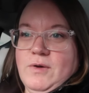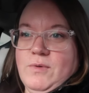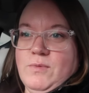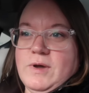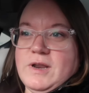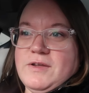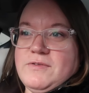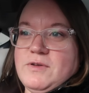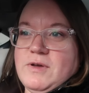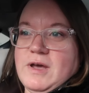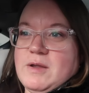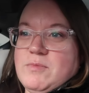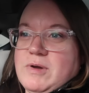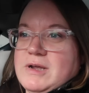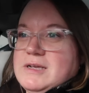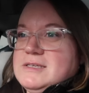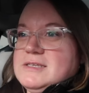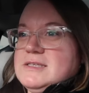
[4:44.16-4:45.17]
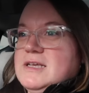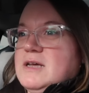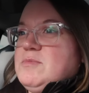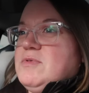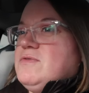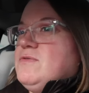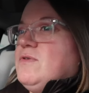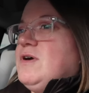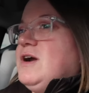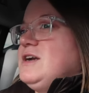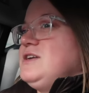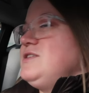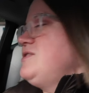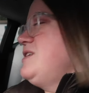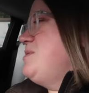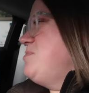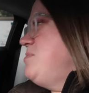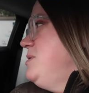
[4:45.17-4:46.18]
What if you had braces on before our
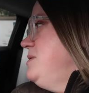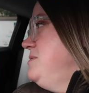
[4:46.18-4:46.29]
trip?